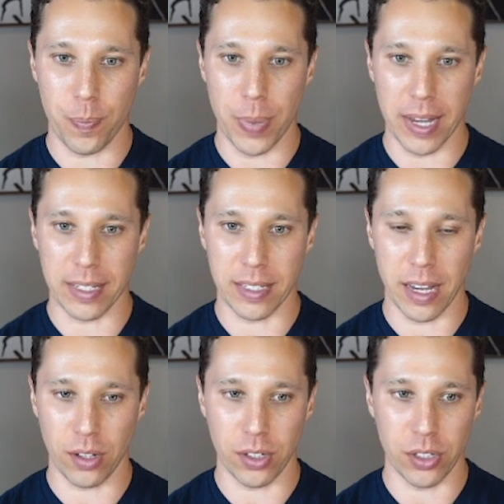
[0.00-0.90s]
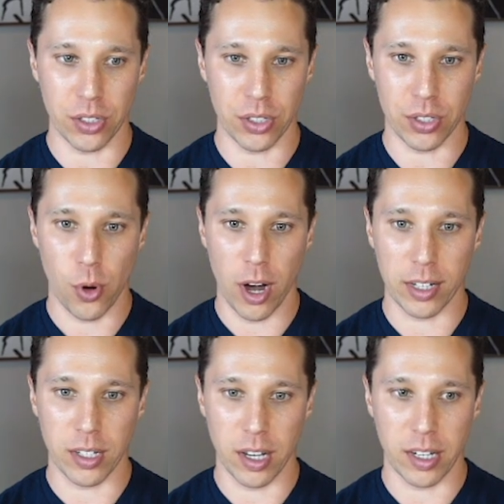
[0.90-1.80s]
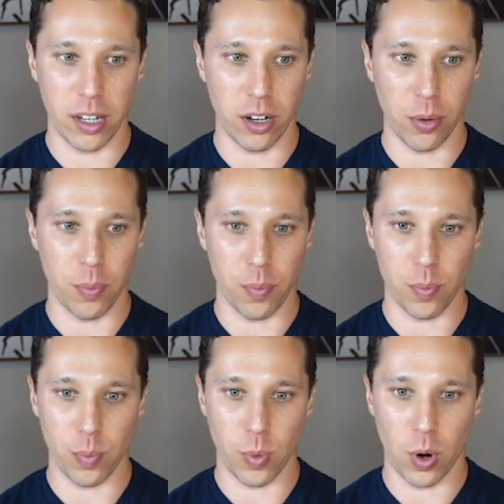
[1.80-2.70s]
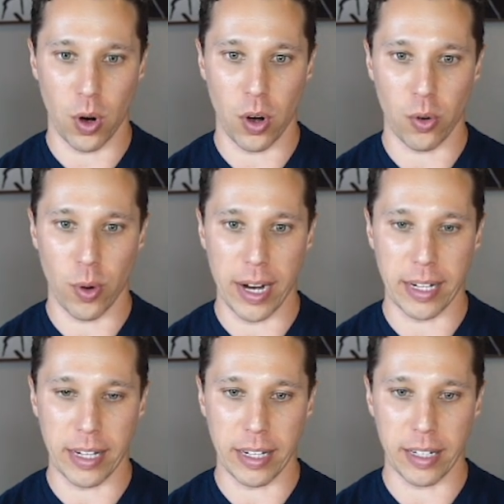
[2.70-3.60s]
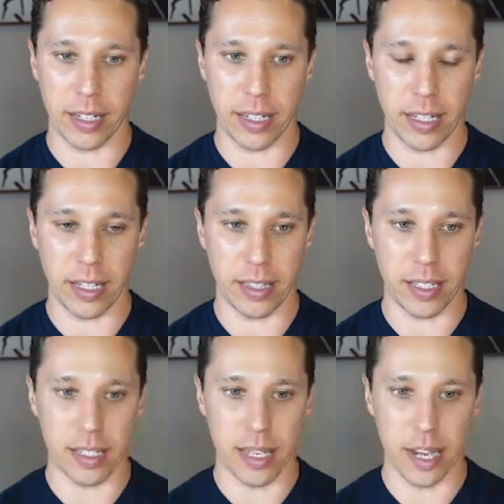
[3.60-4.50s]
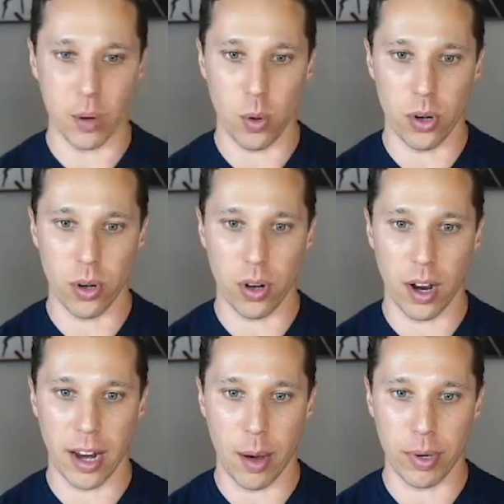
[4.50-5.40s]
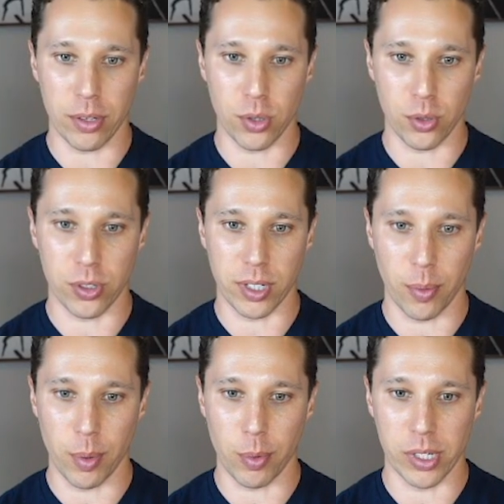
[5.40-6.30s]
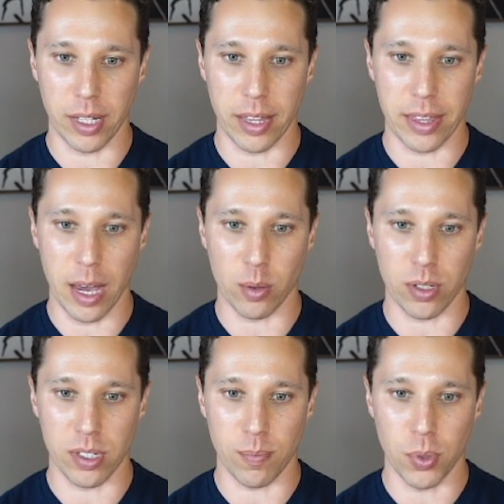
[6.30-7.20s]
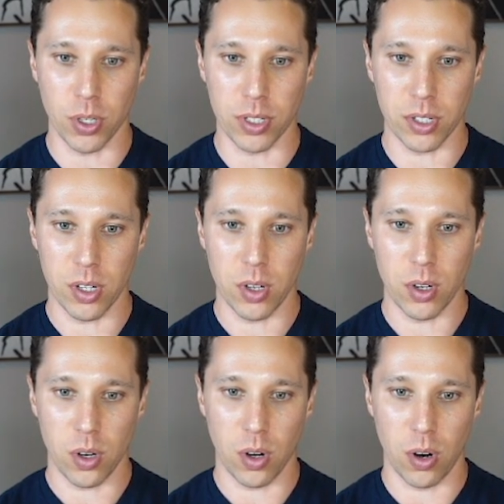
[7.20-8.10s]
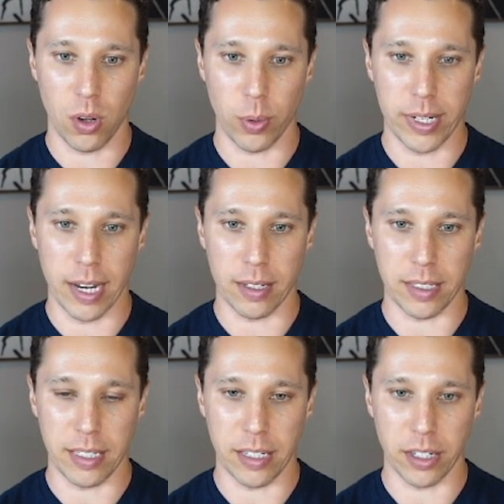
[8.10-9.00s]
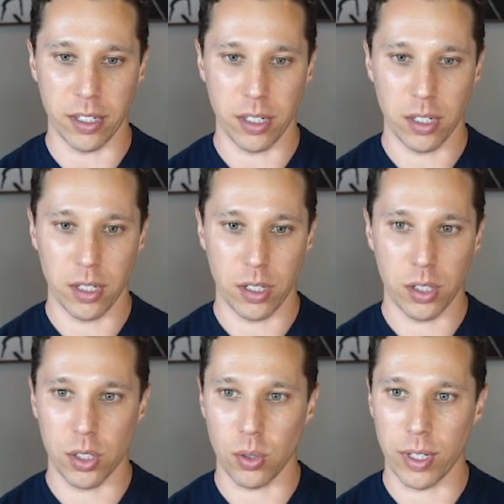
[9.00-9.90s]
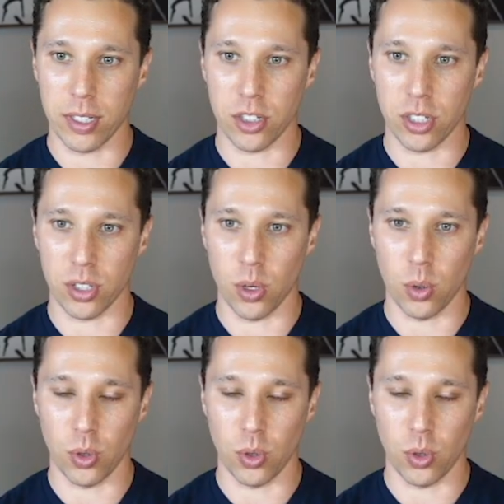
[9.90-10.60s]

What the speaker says: bestsellers. Products on here are ranking in this kind of order on how many. So there's some of them are selling thousands of books all the way down here. So let's just go